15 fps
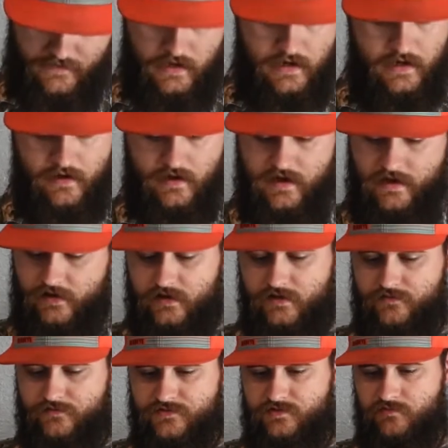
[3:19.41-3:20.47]

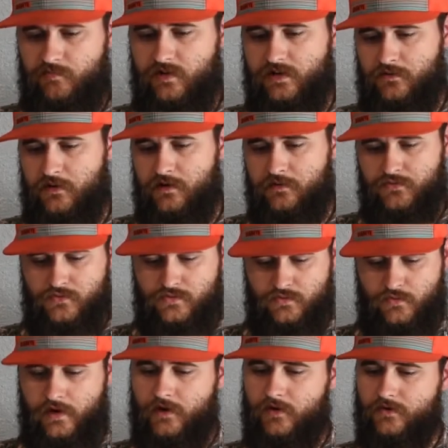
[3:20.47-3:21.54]
has been through the
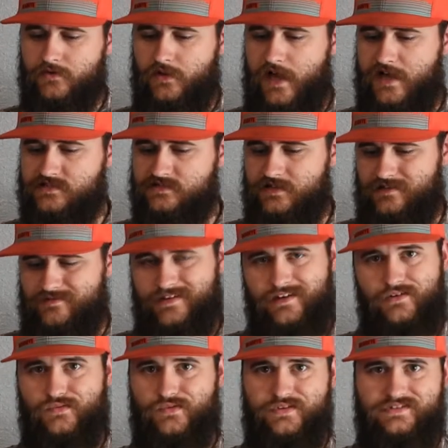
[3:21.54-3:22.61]
ringer the last, I
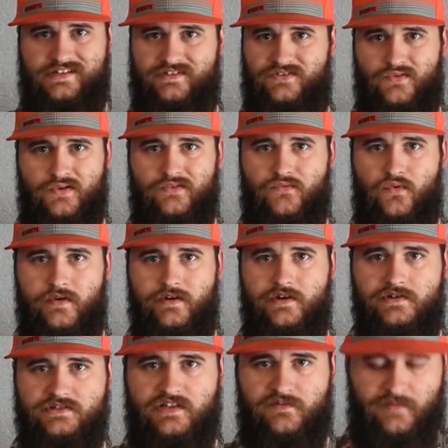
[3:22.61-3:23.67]
want to say 3 or 4
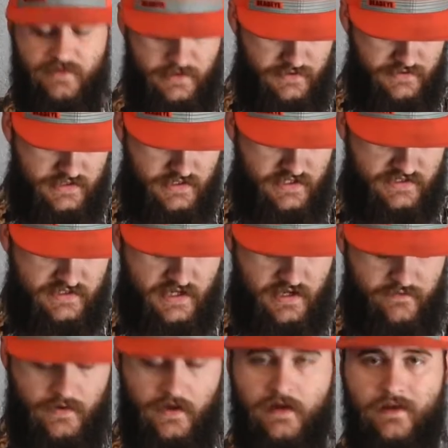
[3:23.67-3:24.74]
years I've been using this
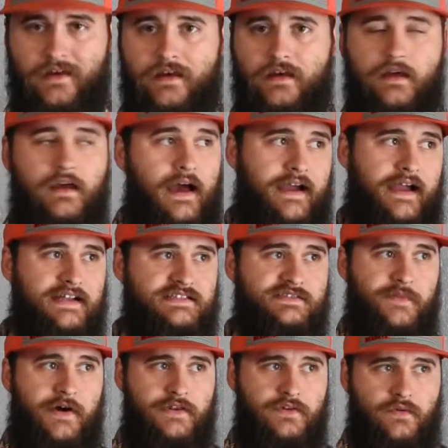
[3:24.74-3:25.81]
knife. I got
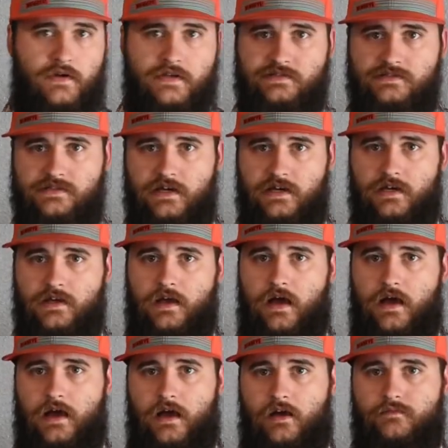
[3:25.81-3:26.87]
some other ones
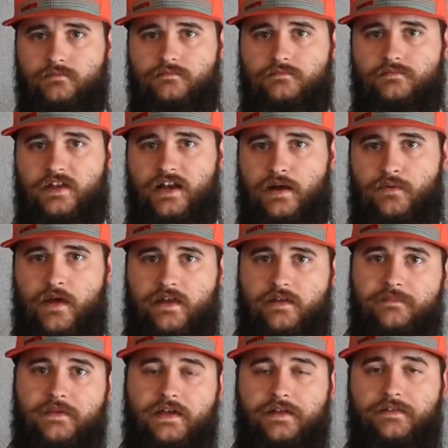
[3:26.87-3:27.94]
that I
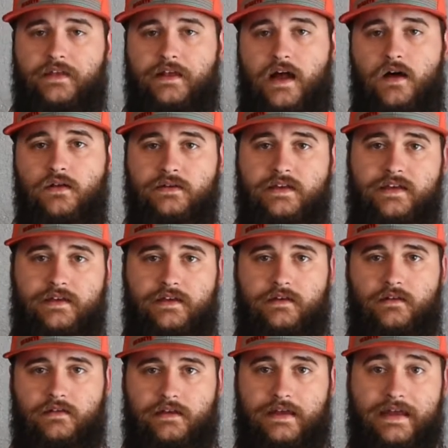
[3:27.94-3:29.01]
recommend that I'll
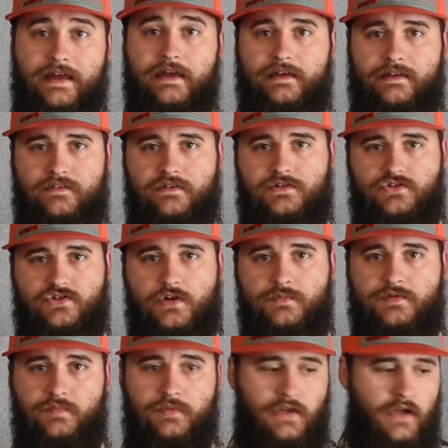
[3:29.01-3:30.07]
link in the
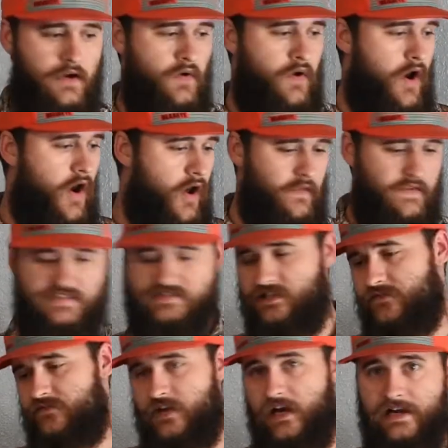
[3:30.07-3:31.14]
description below. All this
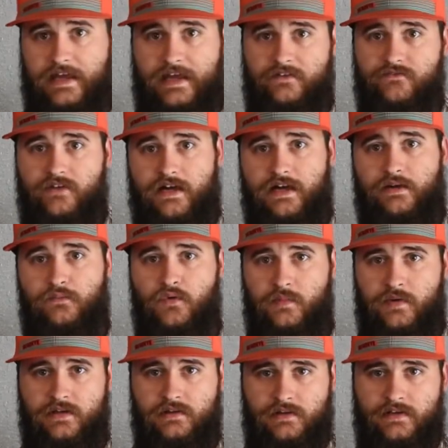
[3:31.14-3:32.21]
stuff that I can find will
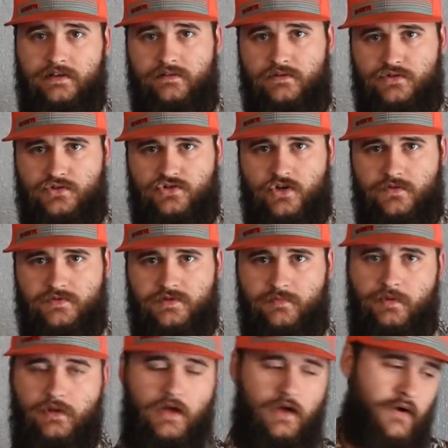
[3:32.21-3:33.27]
be linked in the description
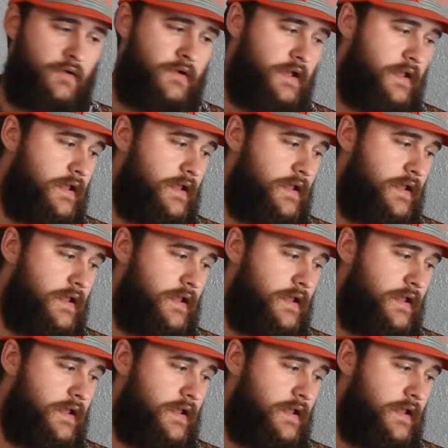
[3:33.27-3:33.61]
below.